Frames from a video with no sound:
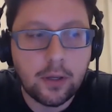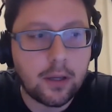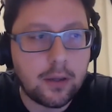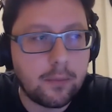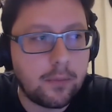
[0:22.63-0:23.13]

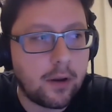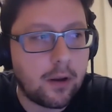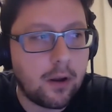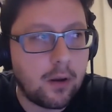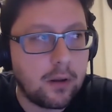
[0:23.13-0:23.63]

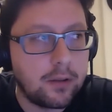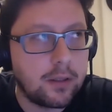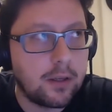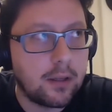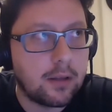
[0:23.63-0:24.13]
They're
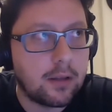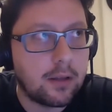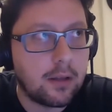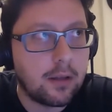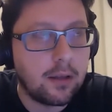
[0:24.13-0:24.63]
called
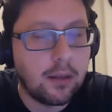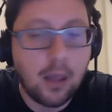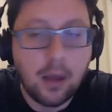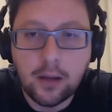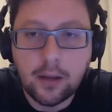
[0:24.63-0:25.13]

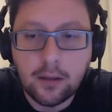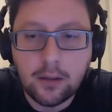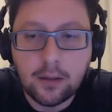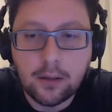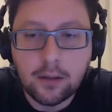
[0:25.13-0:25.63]
LUG.
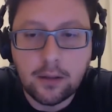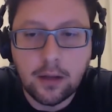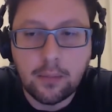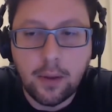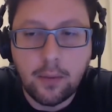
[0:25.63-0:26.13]

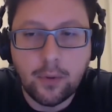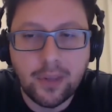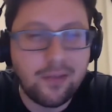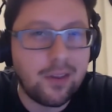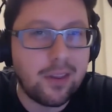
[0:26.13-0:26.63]
I
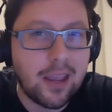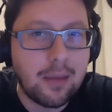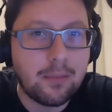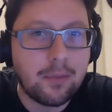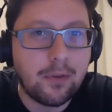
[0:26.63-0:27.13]
won't give you the
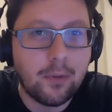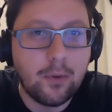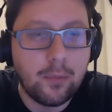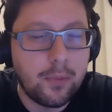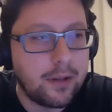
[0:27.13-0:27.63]
name of the
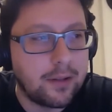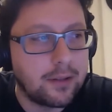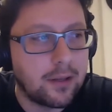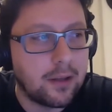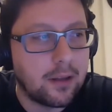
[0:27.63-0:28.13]
group, but
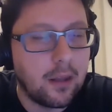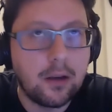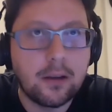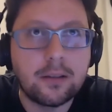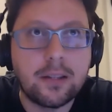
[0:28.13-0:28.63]
it's
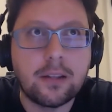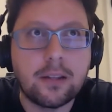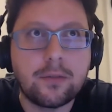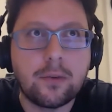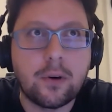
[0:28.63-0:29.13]
LUG
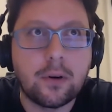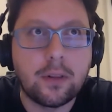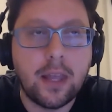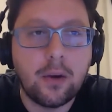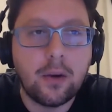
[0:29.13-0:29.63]
stands
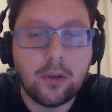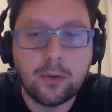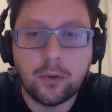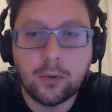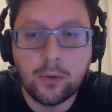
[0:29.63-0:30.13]
for Lego
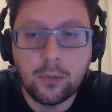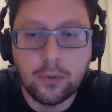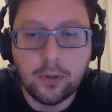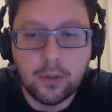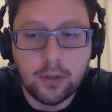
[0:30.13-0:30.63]
User Group.